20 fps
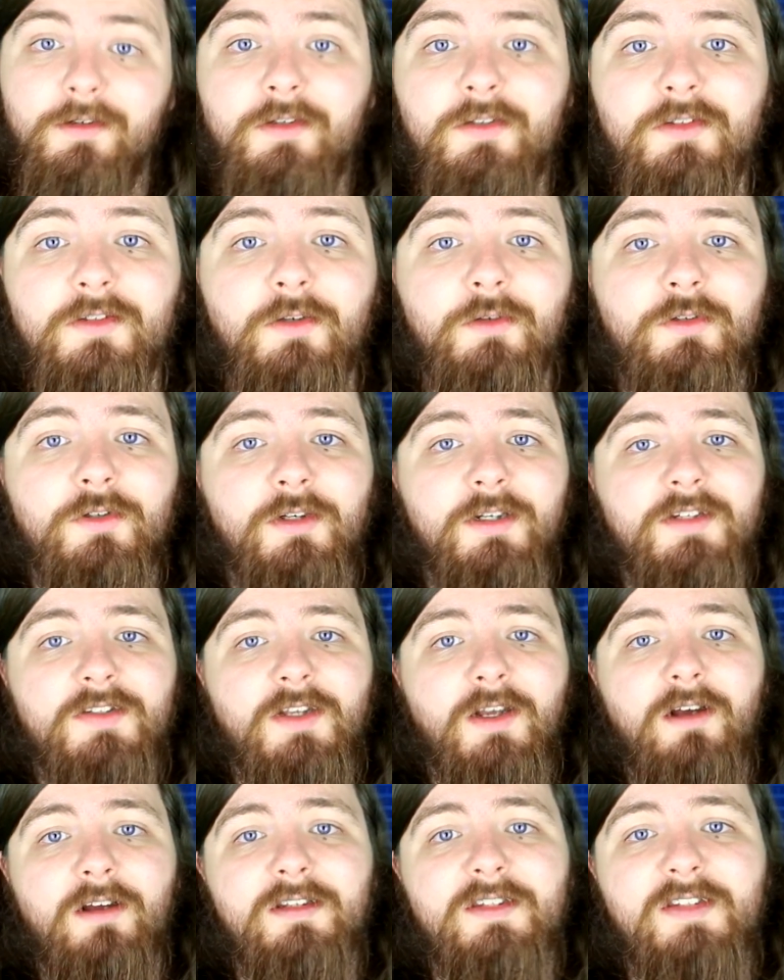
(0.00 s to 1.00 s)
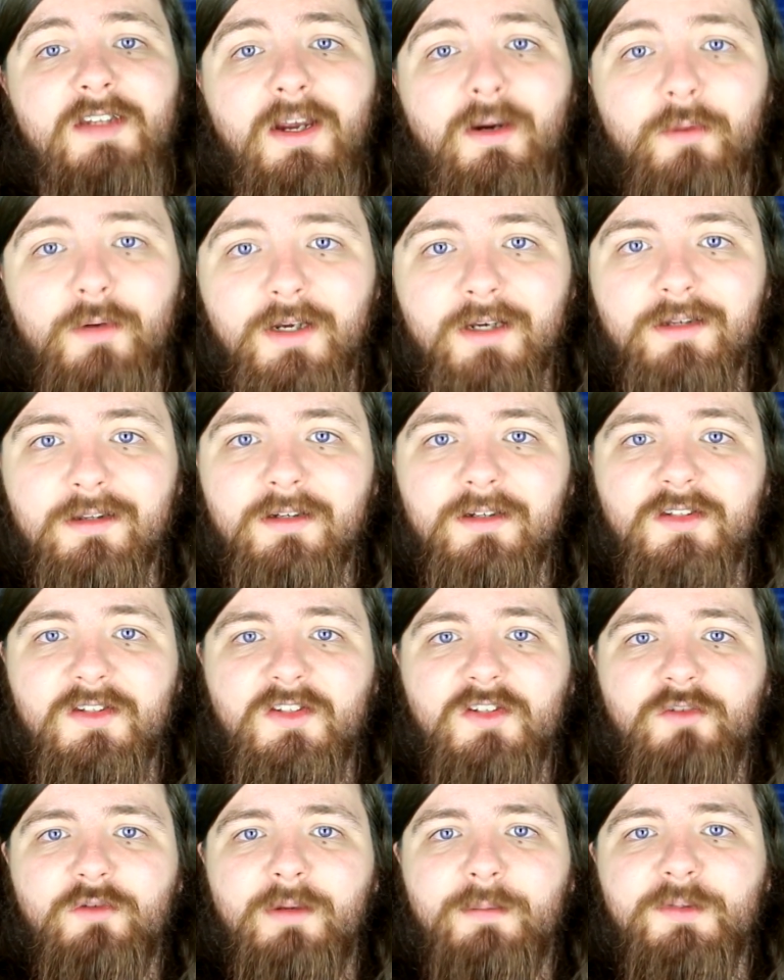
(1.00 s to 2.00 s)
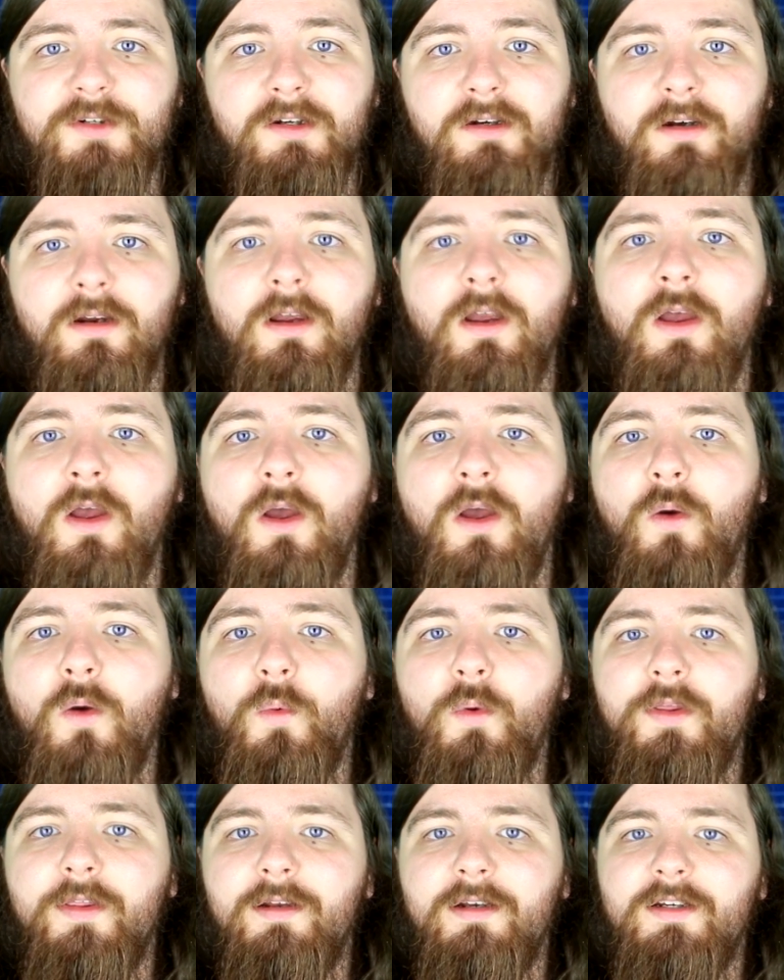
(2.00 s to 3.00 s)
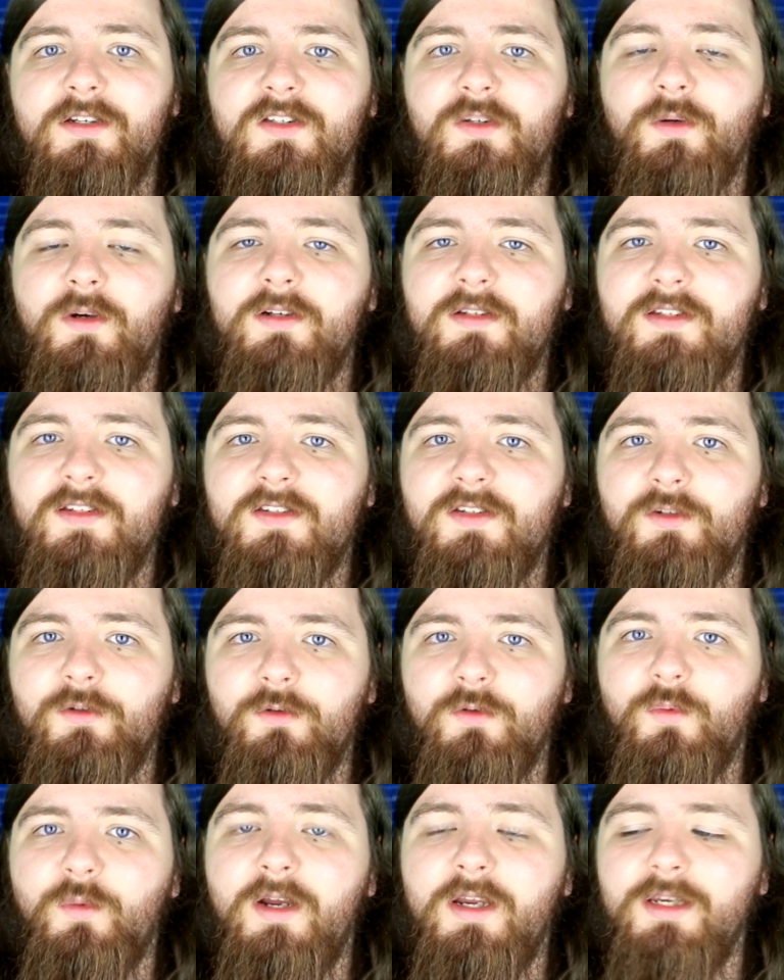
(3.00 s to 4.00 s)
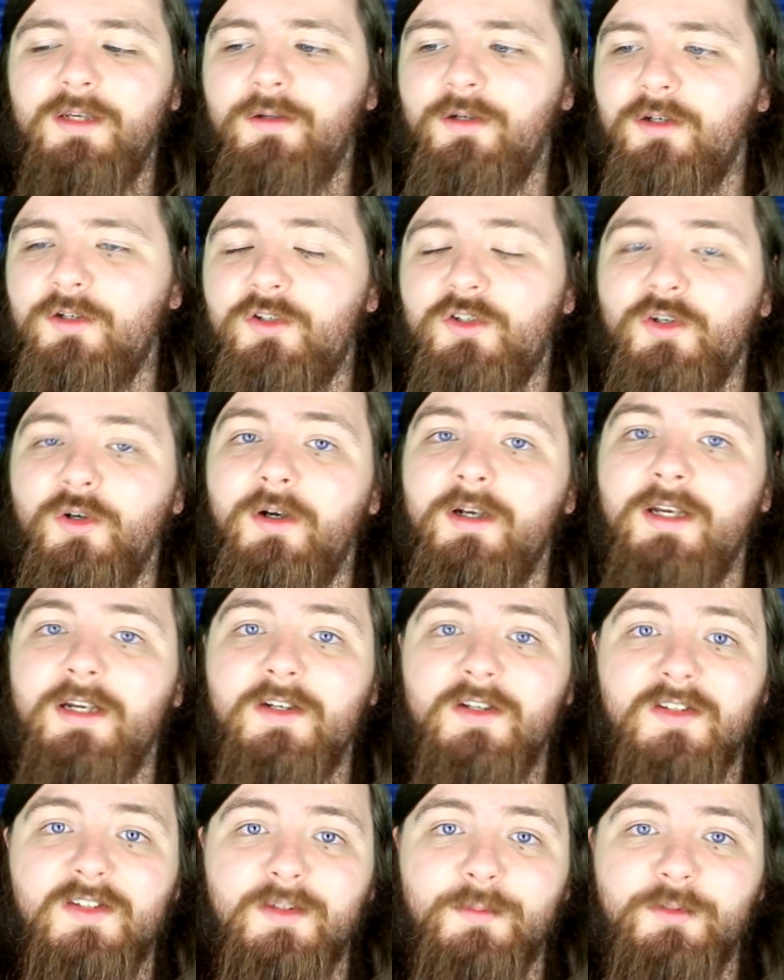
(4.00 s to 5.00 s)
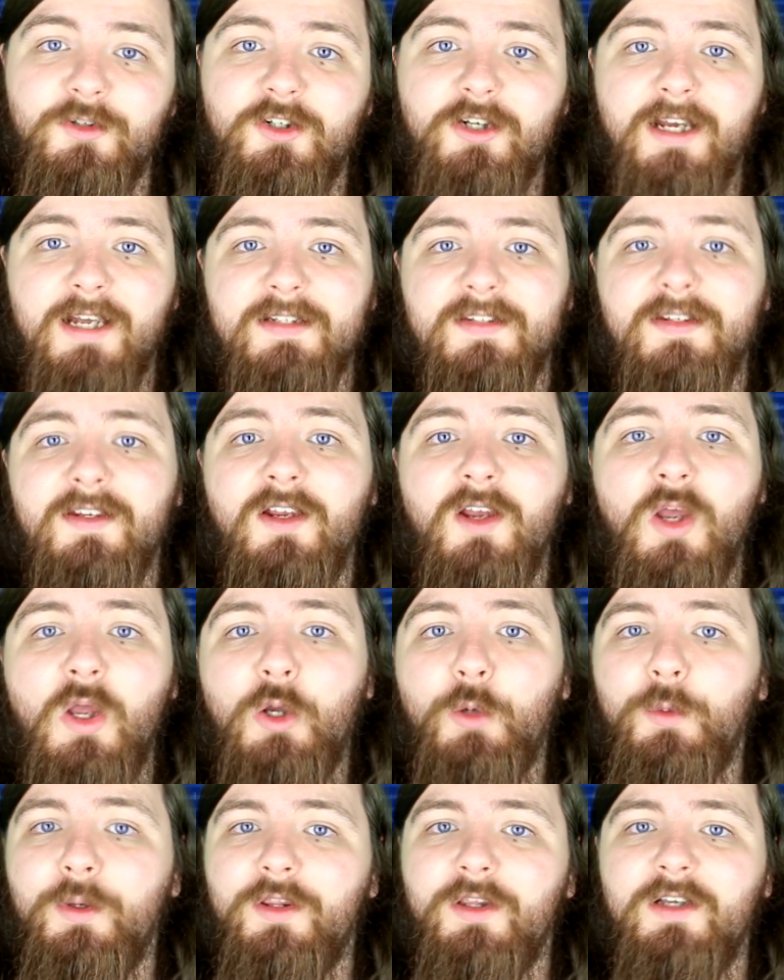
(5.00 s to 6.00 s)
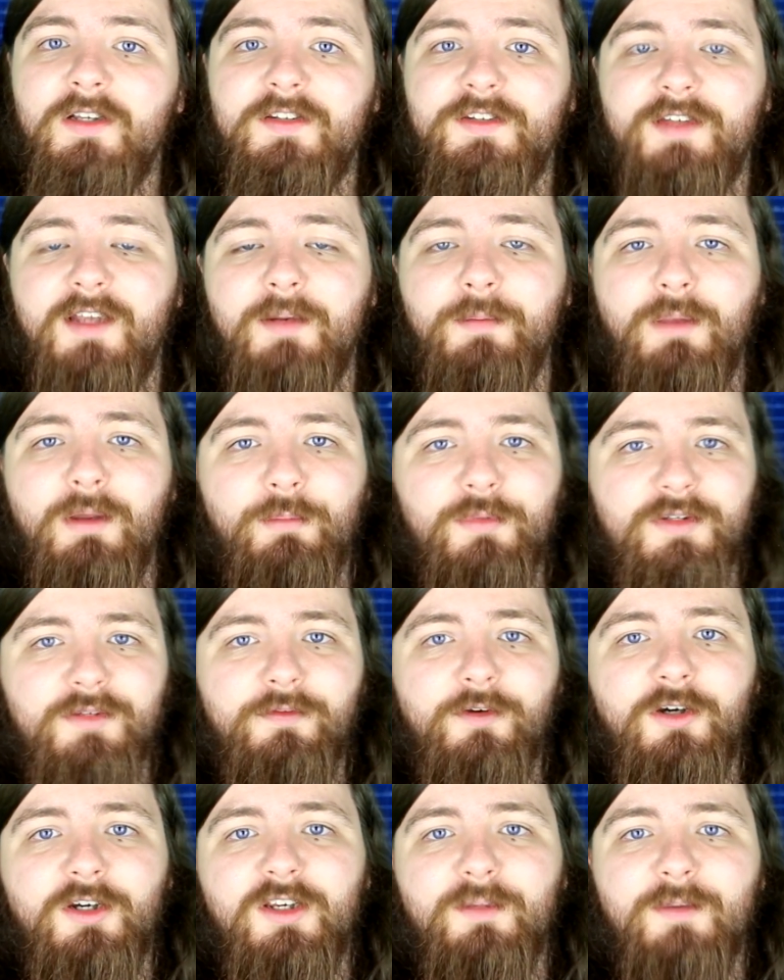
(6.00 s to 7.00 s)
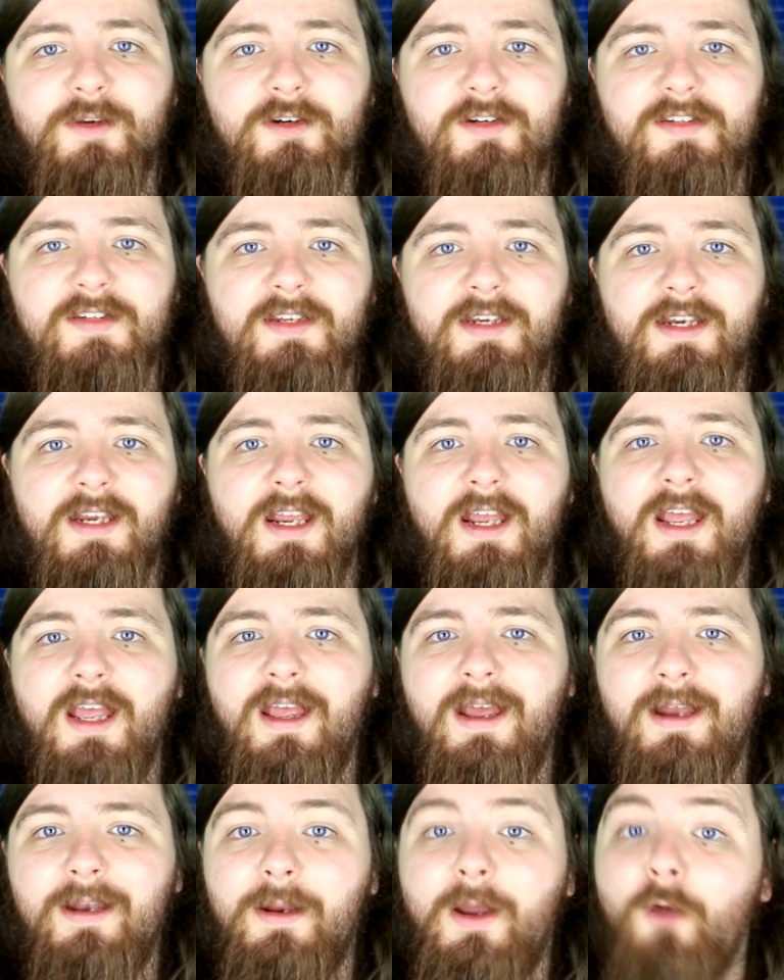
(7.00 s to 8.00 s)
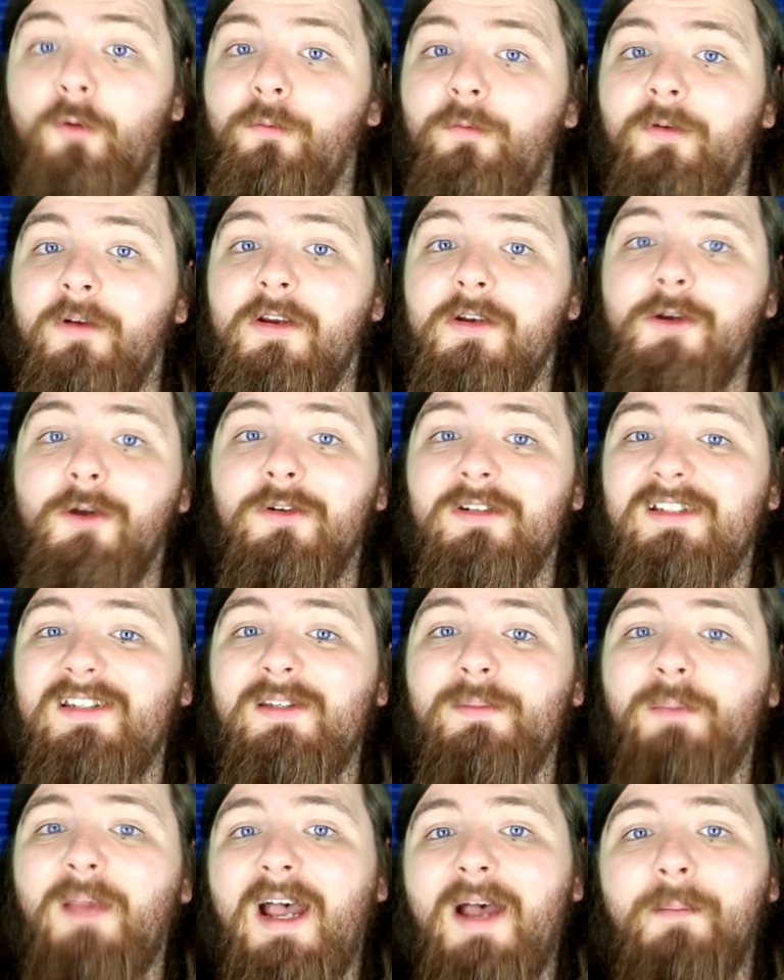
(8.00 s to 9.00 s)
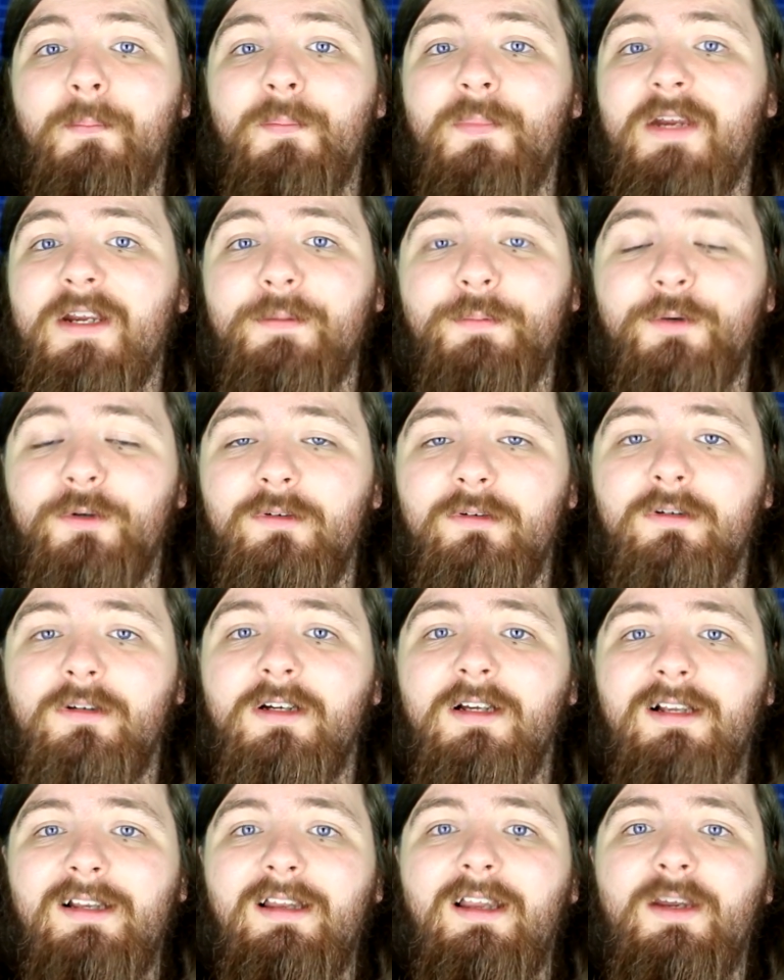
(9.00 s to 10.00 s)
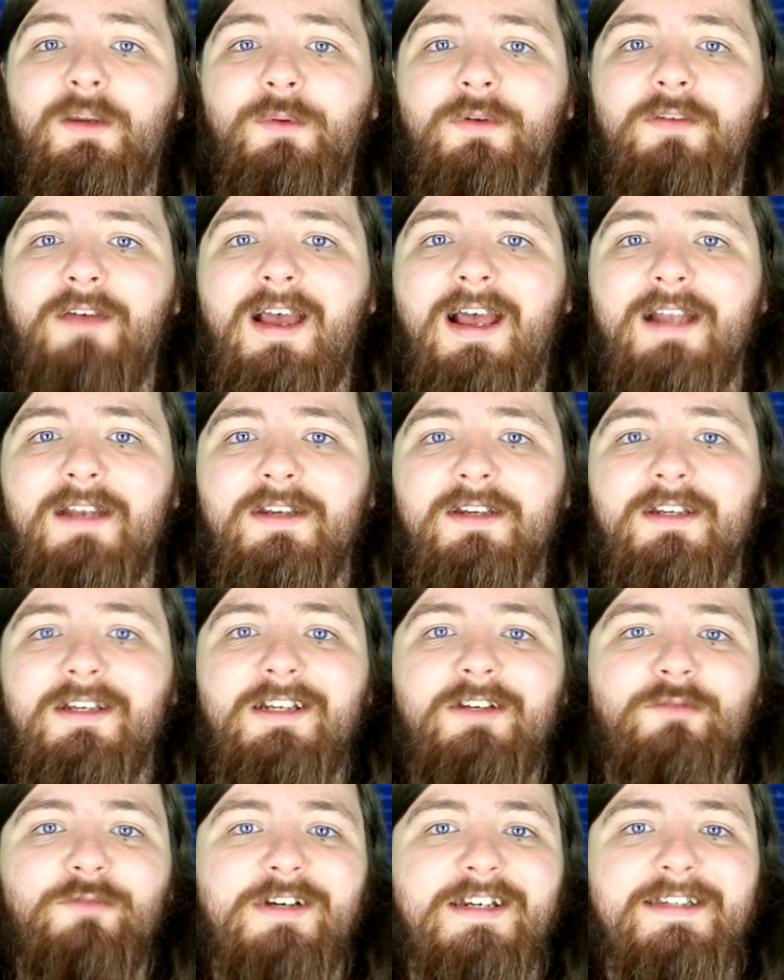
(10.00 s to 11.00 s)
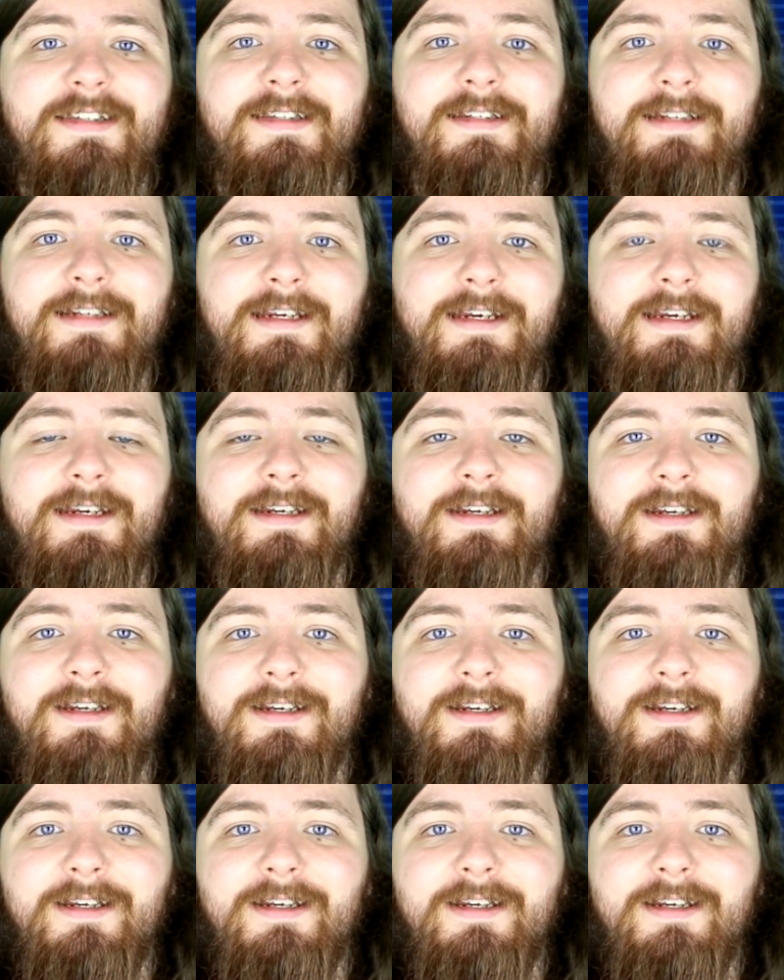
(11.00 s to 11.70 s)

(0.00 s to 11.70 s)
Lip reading: Our social links are down in the description, with a link to our Discord where you can join in some chat with us and members of our community, and hopefully not spam people like we've had recently.